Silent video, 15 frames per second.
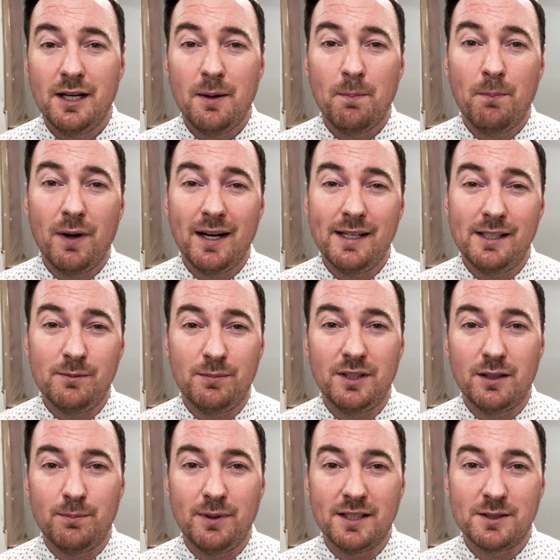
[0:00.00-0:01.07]
might be the
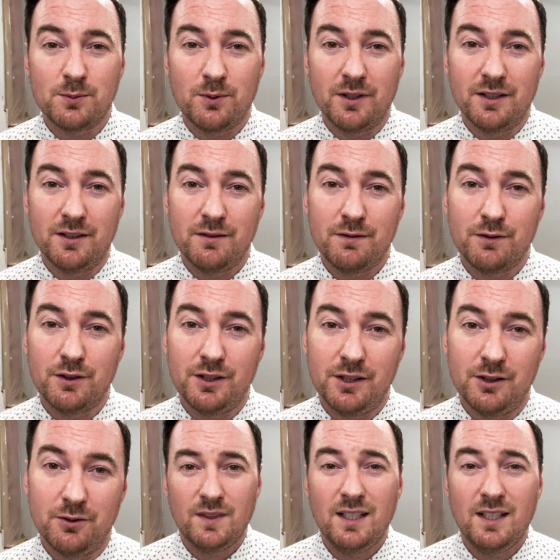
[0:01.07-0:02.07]
best one for you.